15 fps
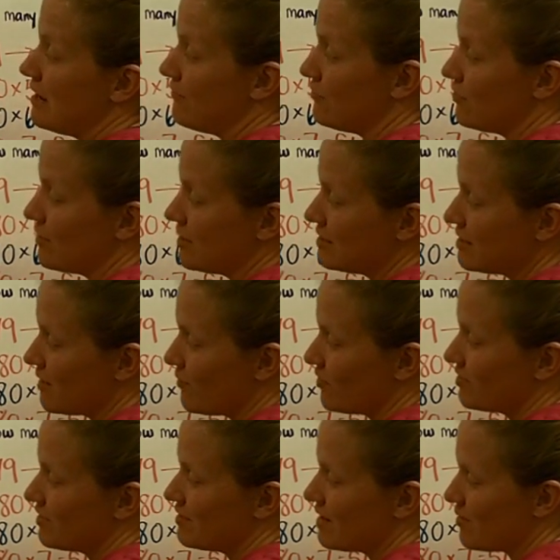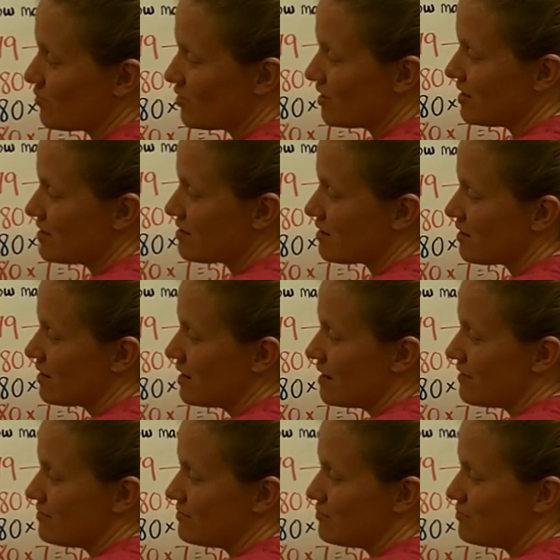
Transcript: If you ended up with the number here